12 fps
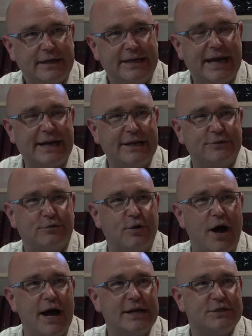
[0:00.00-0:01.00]
getting
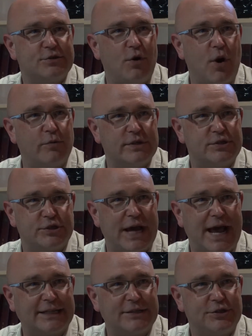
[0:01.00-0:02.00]
through high school was
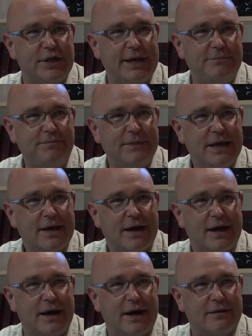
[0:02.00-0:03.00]
challenging
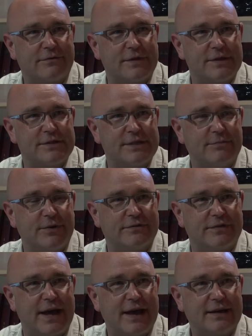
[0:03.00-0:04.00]
for the simple
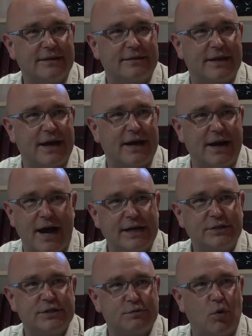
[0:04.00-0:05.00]
fact that I
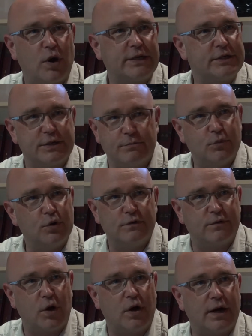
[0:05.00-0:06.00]
just wanted to
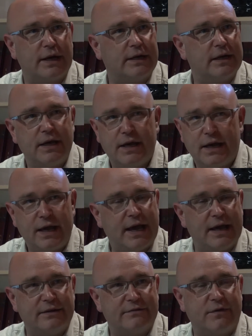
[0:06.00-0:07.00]
move on
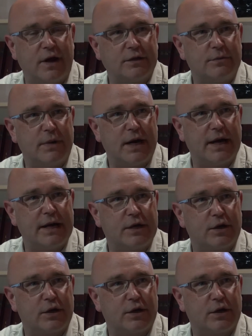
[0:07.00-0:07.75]
and follow my